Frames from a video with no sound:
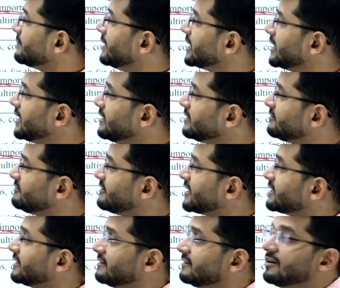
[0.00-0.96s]
ultimately
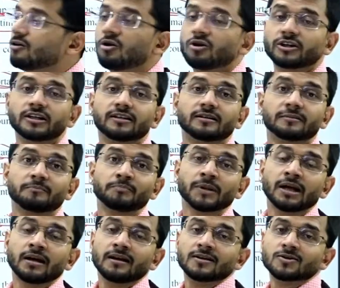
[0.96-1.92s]
reflect in the auditor.
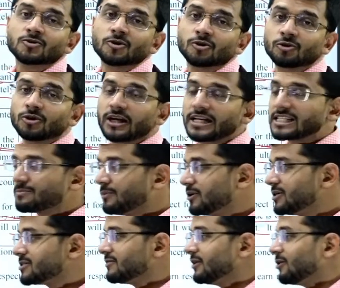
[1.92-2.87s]
So, the
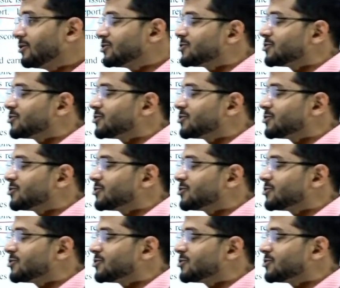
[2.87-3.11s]
experts